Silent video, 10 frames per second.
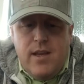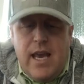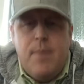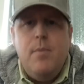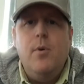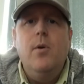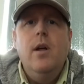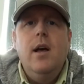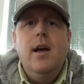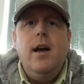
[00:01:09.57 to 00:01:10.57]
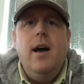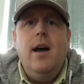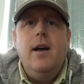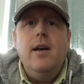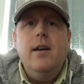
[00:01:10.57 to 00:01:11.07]
capable
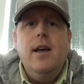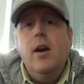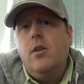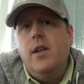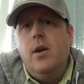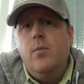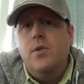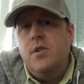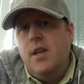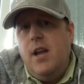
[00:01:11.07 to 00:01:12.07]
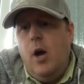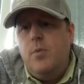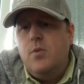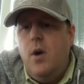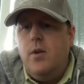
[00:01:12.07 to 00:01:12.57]
air cleaner, which is going to
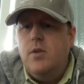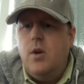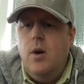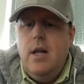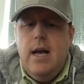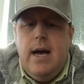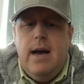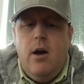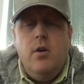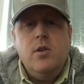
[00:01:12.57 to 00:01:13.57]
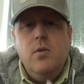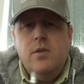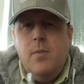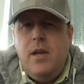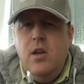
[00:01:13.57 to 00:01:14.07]
help as well. So also
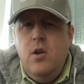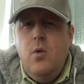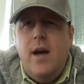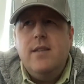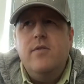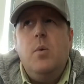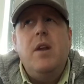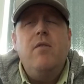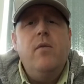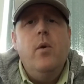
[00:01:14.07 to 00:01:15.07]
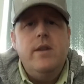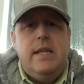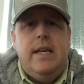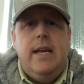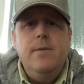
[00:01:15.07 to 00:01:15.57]
something new as of
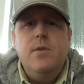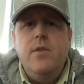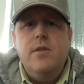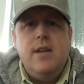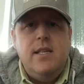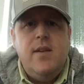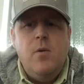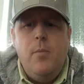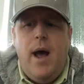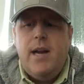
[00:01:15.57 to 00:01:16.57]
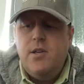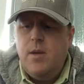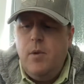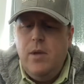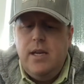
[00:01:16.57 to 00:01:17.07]
2014 to the Z71 package is
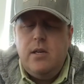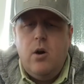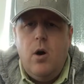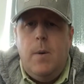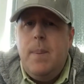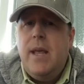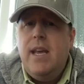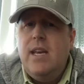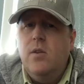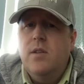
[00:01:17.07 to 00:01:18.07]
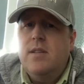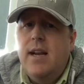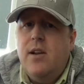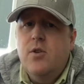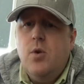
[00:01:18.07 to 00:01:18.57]
something we like to call hill
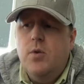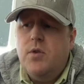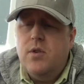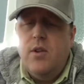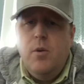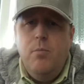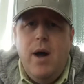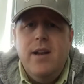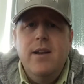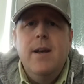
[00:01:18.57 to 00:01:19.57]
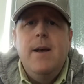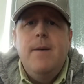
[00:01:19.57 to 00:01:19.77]
descent control. So there's a little button